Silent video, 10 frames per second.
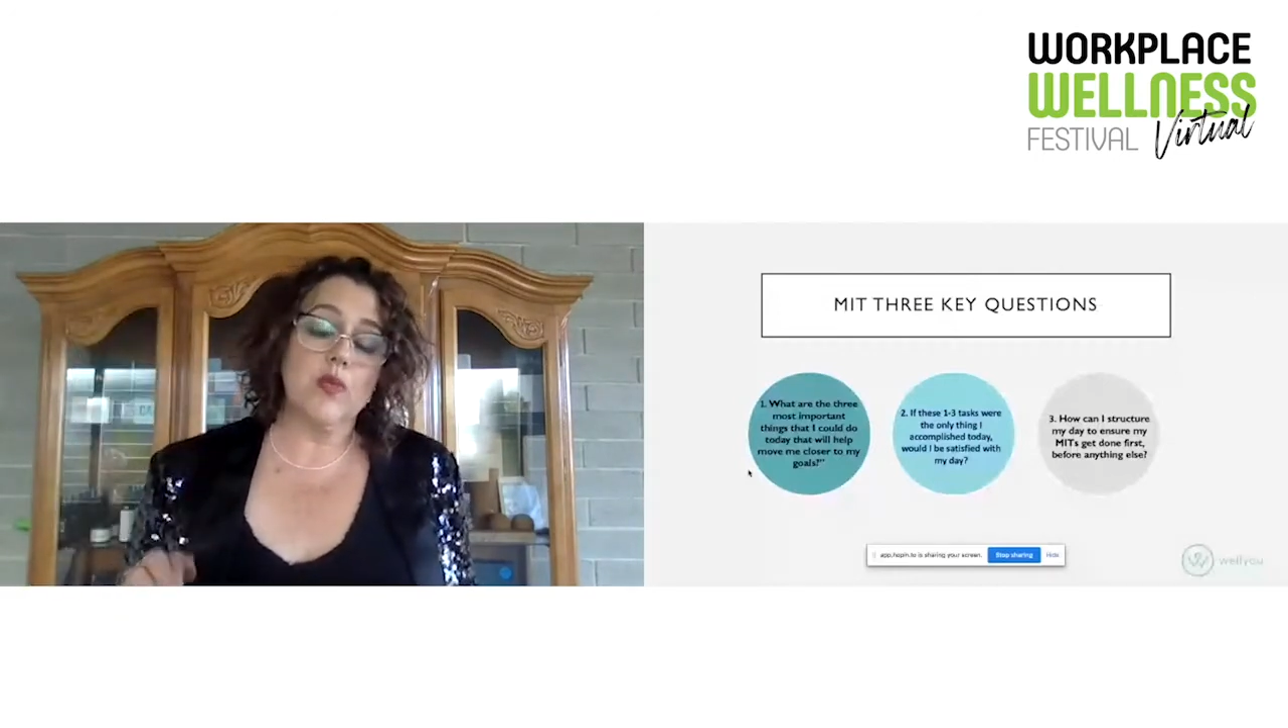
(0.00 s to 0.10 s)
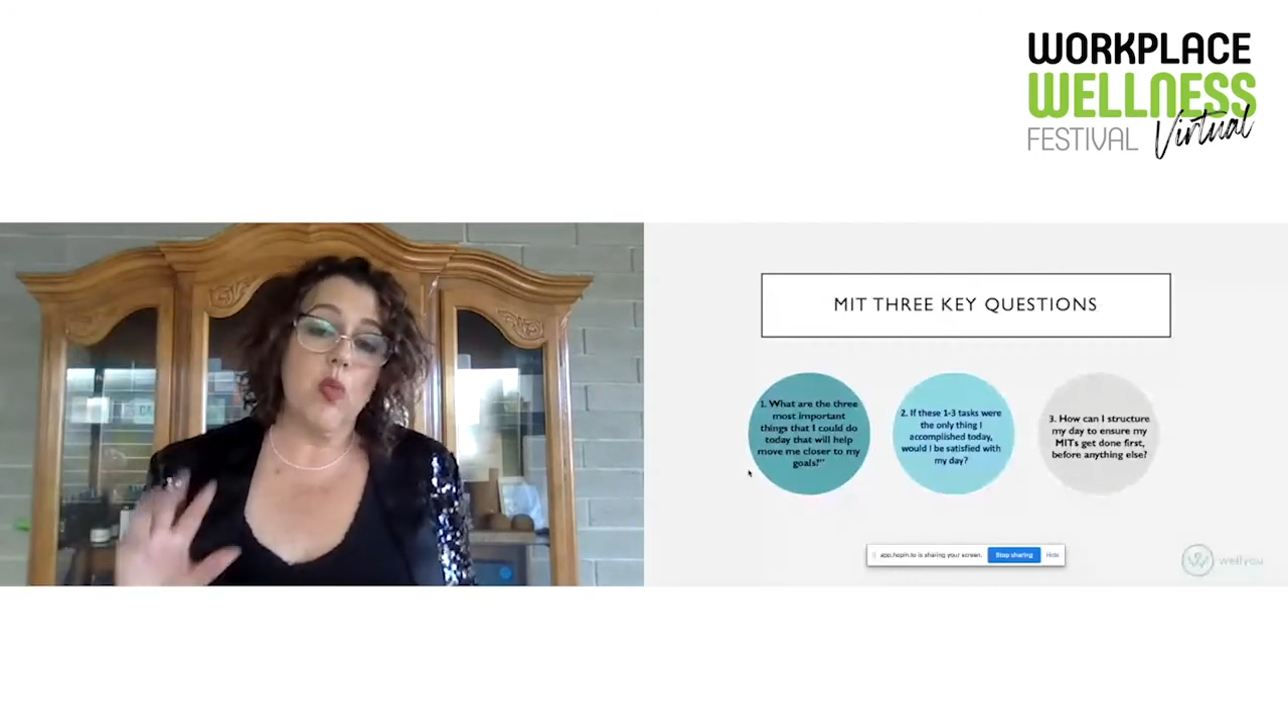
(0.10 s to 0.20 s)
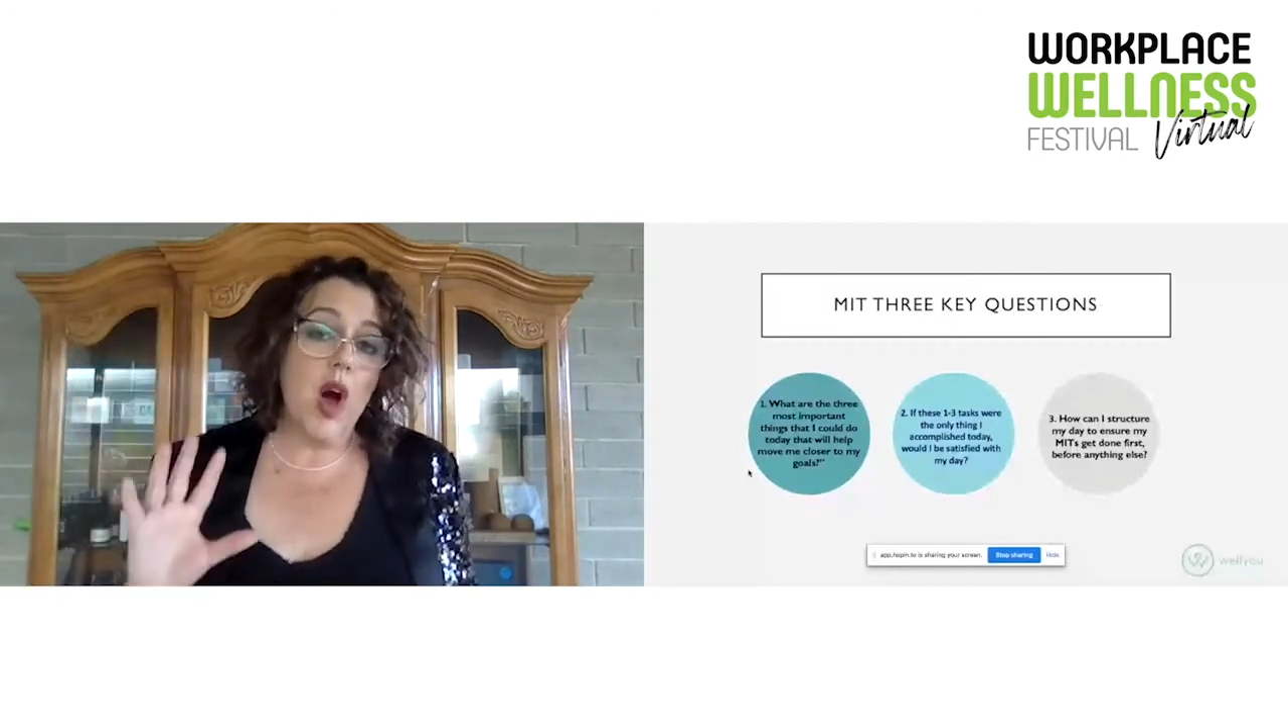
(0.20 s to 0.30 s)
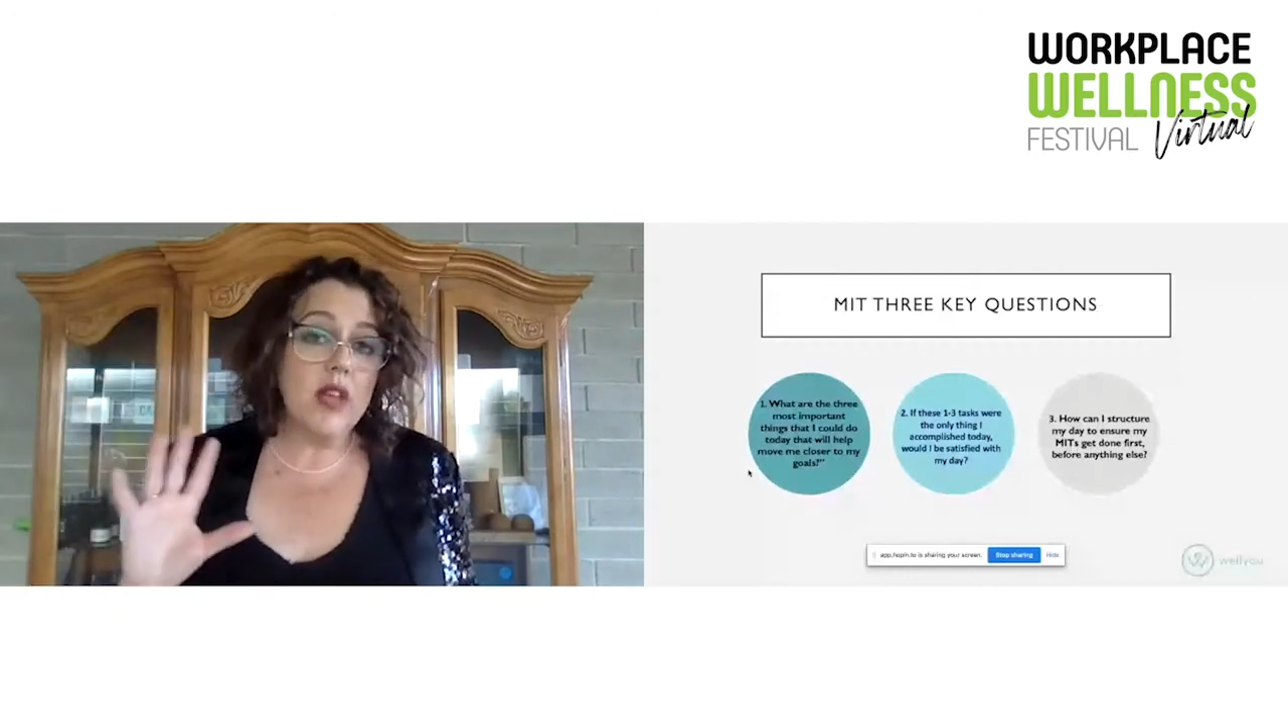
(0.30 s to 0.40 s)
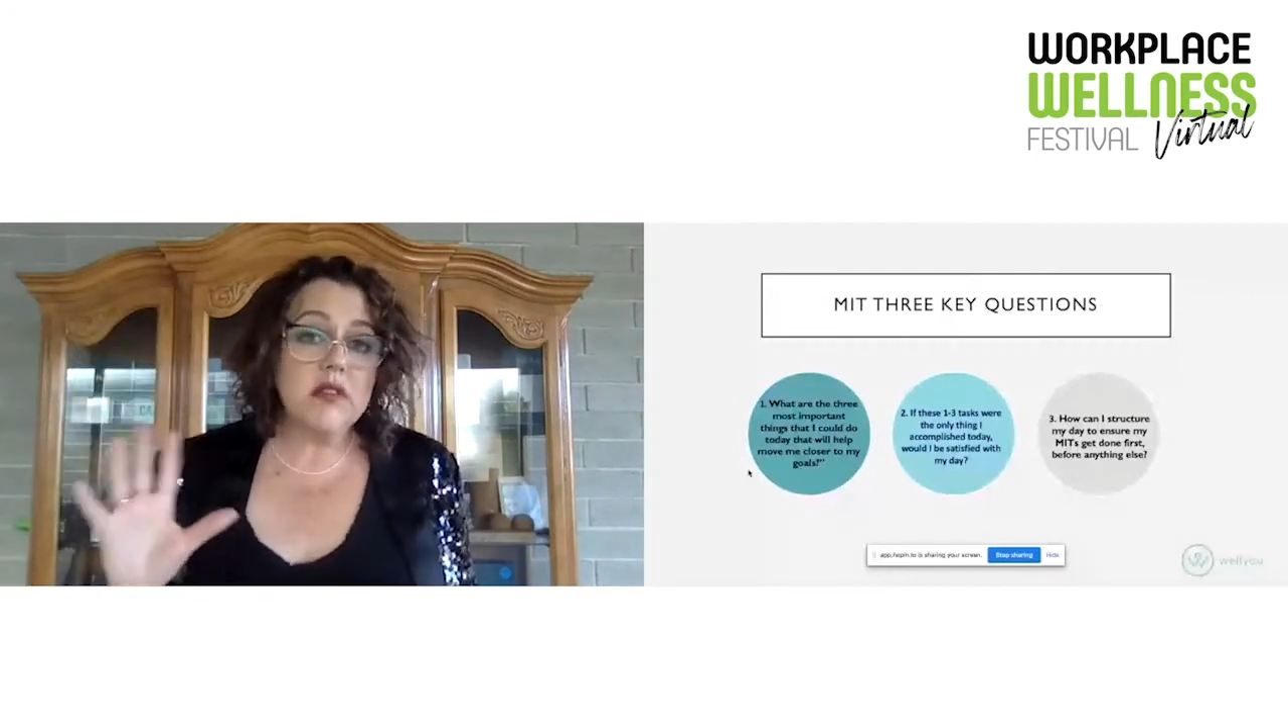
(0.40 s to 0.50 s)

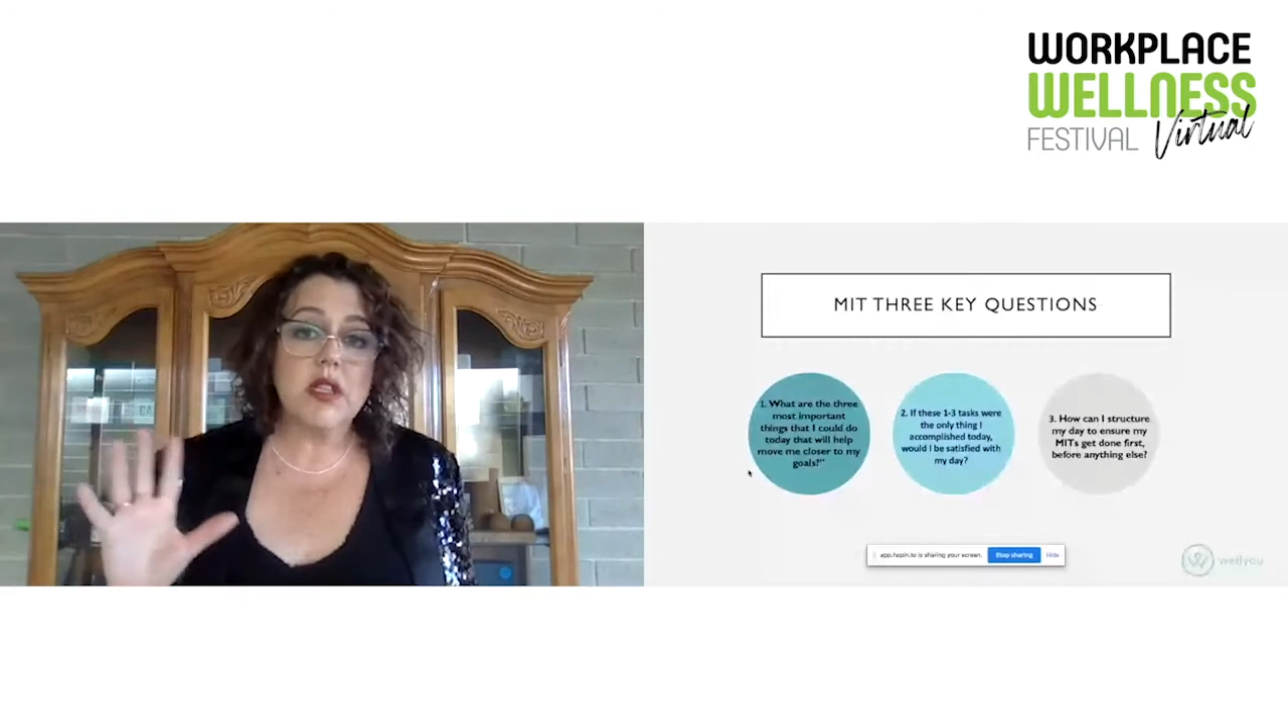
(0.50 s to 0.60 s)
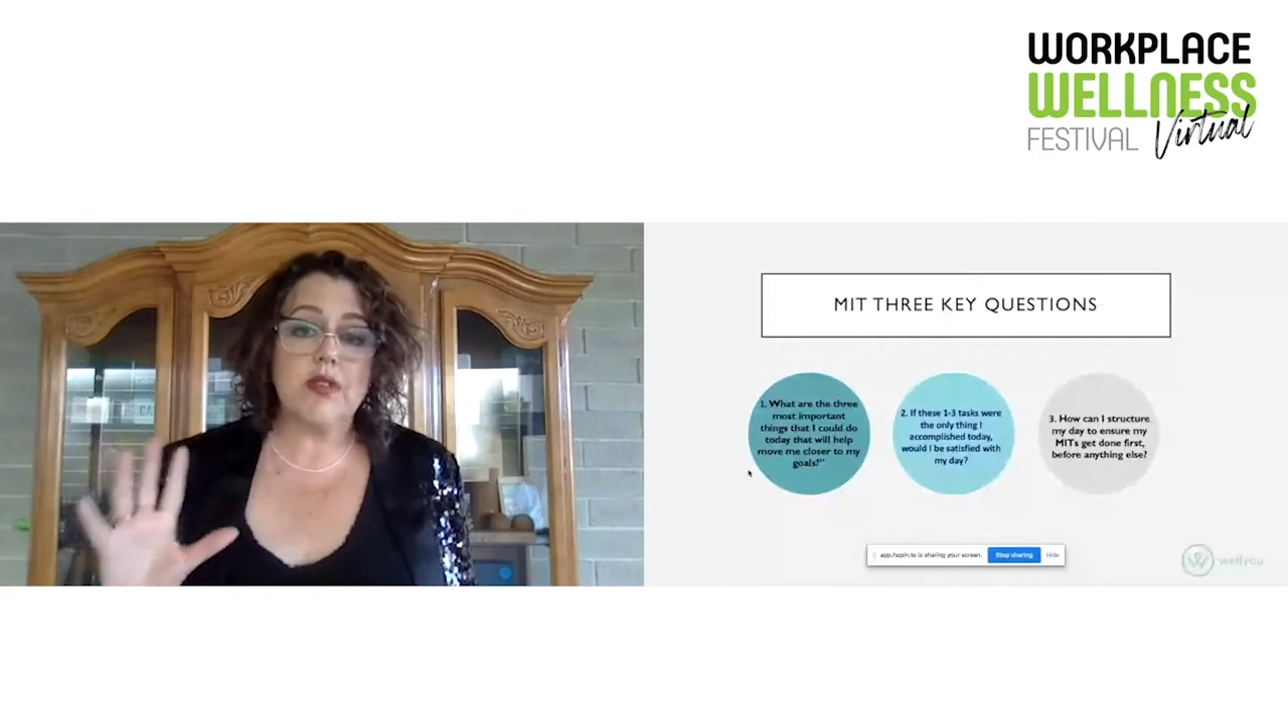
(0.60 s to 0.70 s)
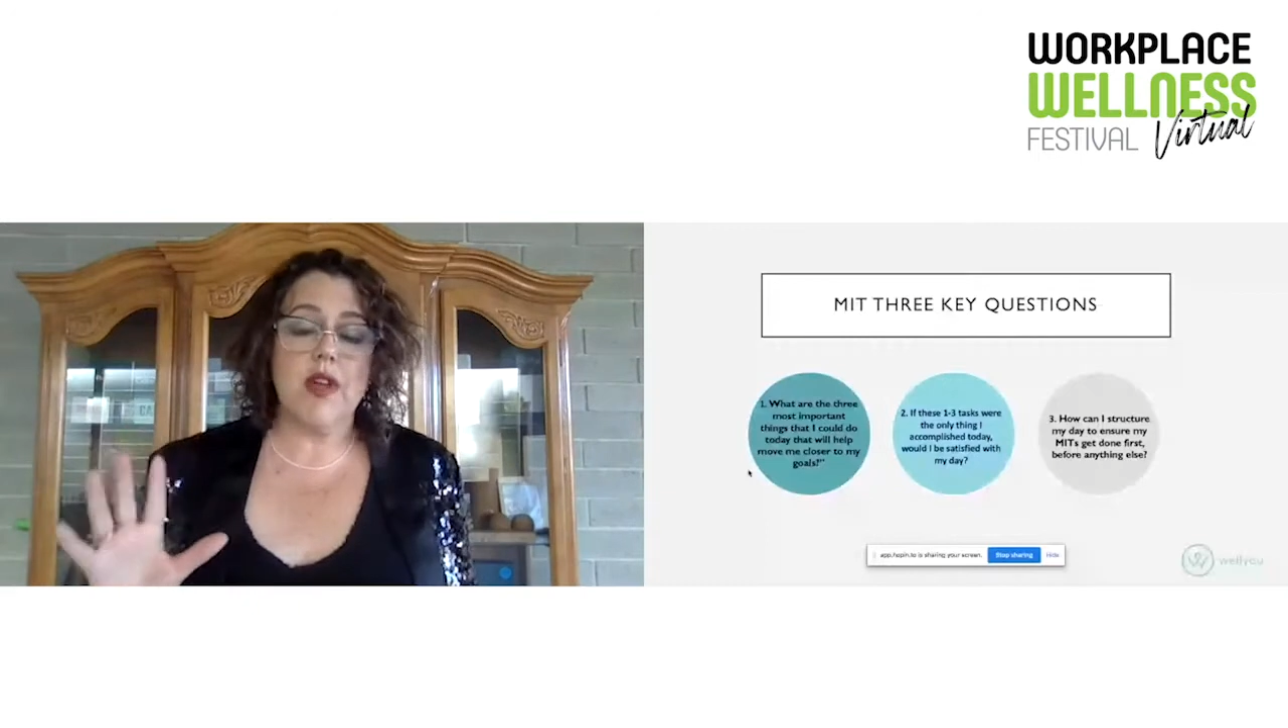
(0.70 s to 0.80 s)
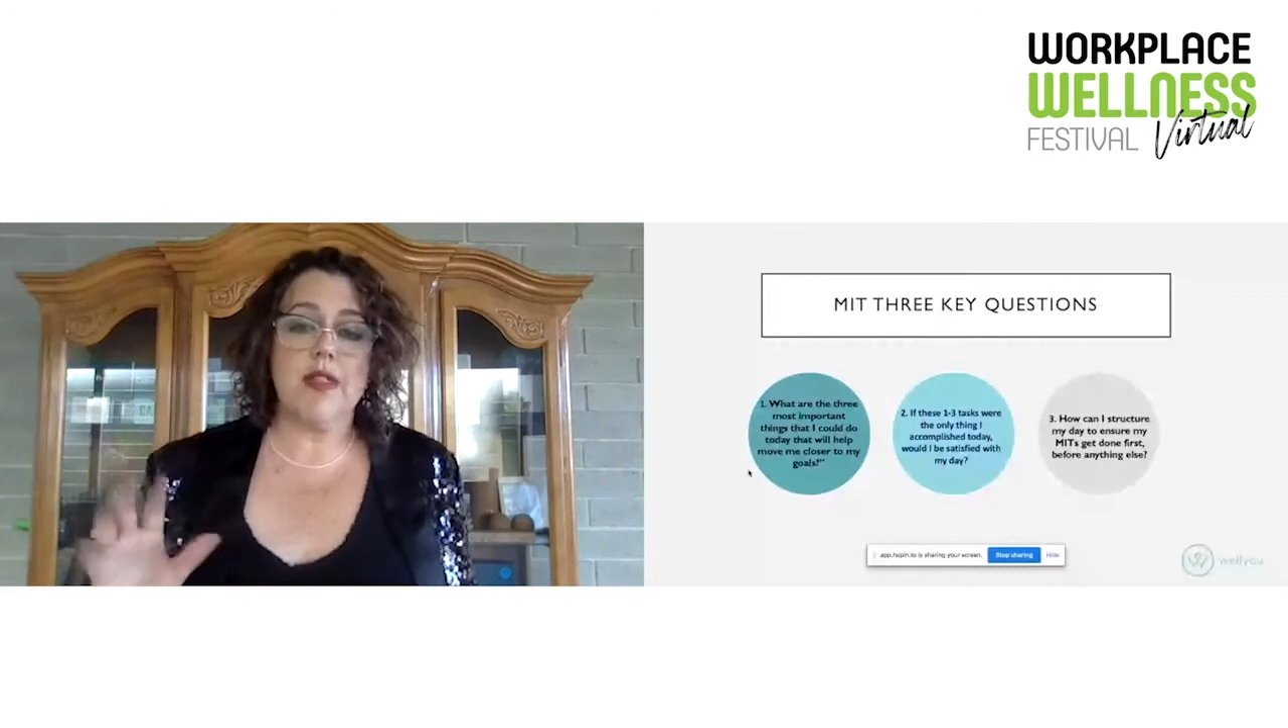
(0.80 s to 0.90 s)
1 to 3